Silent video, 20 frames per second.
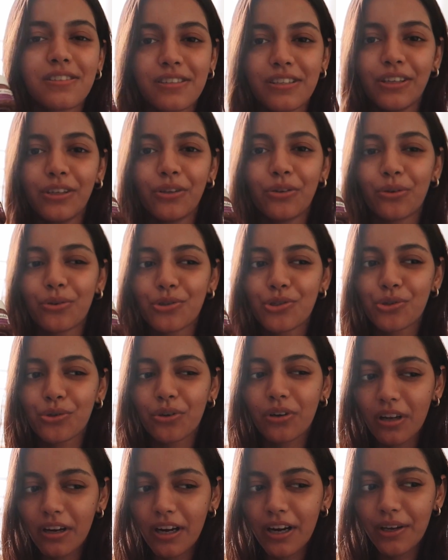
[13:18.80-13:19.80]
0
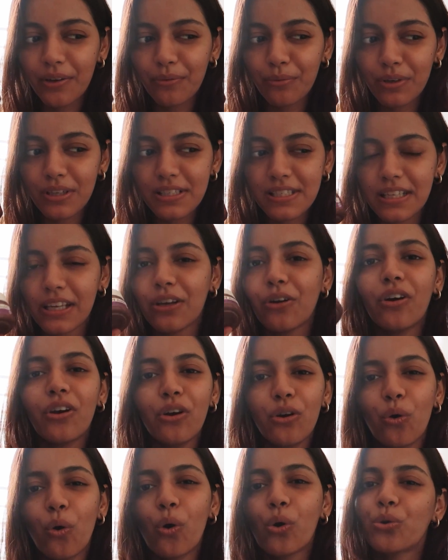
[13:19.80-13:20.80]
sugar, I want to say, or
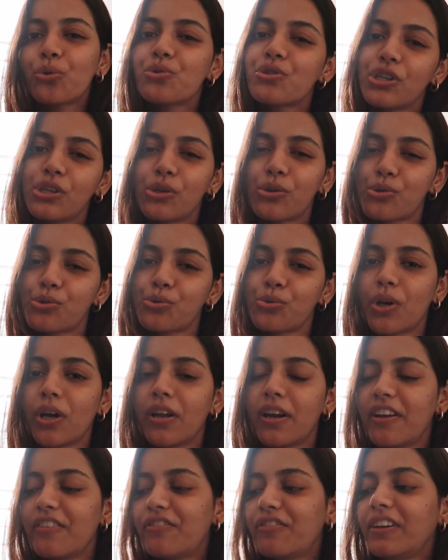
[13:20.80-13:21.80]
low to 0
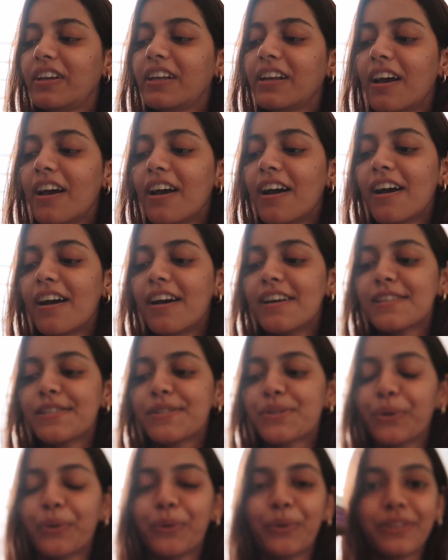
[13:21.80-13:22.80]
sugar, I feel.
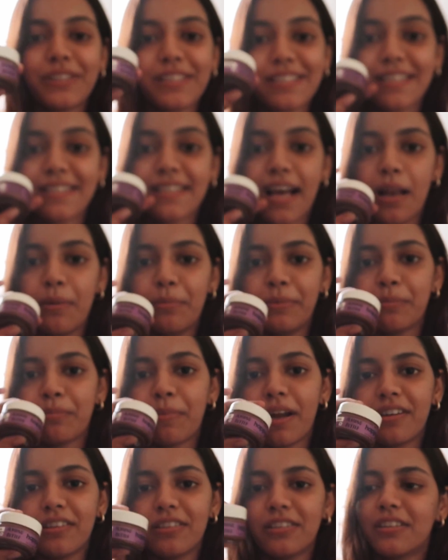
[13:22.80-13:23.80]
So this is
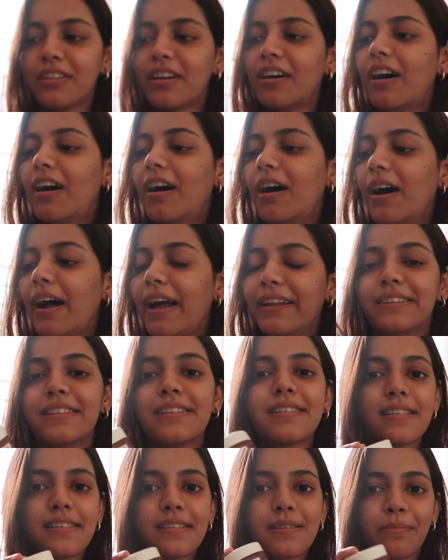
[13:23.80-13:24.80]
almond butter, and
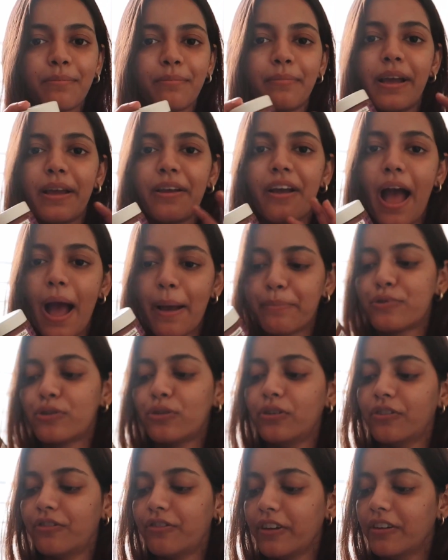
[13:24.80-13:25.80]
this is my
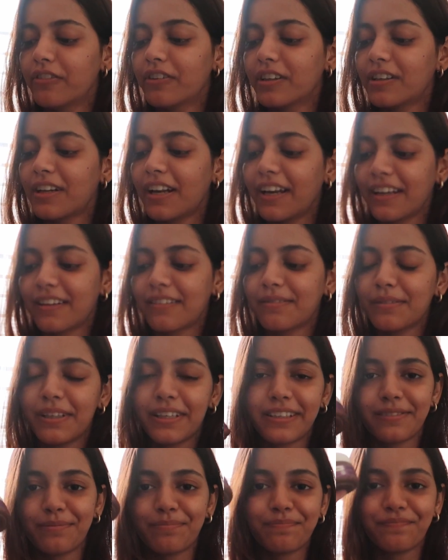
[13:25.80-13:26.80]
absolute favorite. Like,
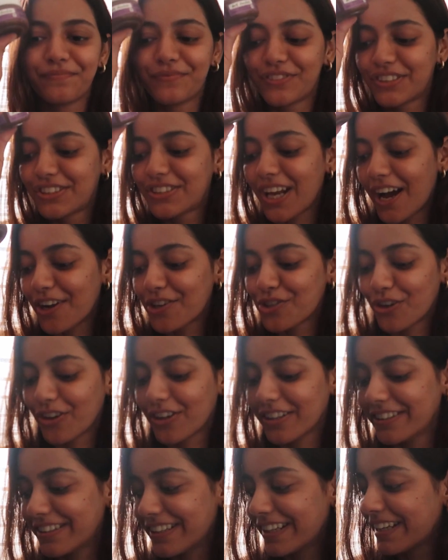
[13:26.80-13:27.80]
dark
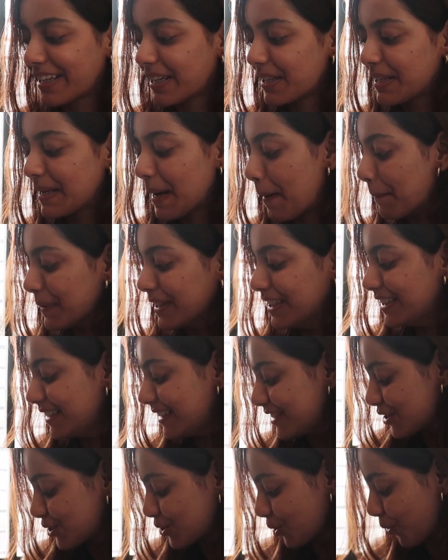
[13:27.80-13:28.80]
chocolate, like, yummy,
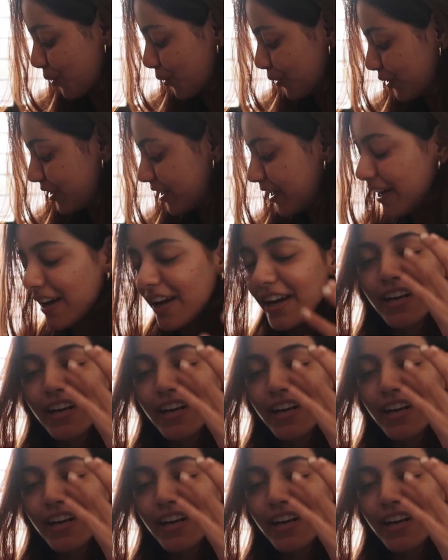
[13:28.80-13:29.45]
so good.